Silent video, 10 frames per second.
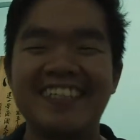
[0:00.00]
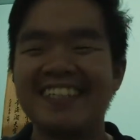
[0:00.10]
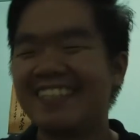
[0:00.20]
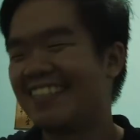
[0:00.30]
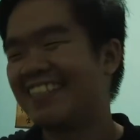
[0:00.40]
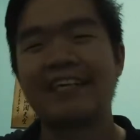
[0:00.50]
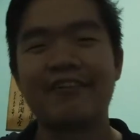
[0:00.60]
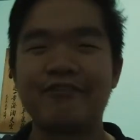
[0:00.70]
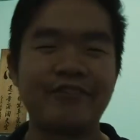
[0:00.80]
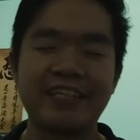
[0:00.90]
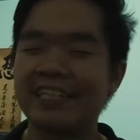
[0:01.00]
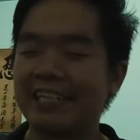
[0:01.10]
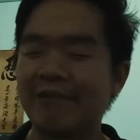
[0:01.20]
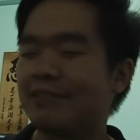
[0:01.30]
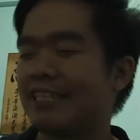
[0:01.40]
I have really
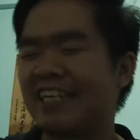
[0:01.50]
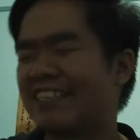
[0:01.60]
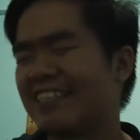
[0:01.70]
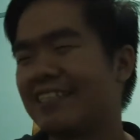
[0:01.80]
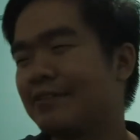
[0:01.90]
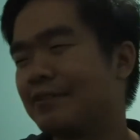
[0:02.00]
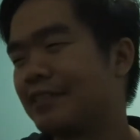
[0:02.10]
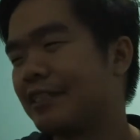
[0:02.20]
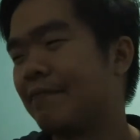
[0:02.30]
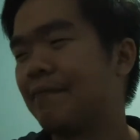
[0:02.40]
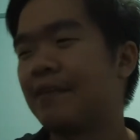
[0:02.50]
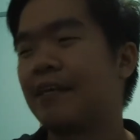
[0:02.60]
clumsy hands, seriously.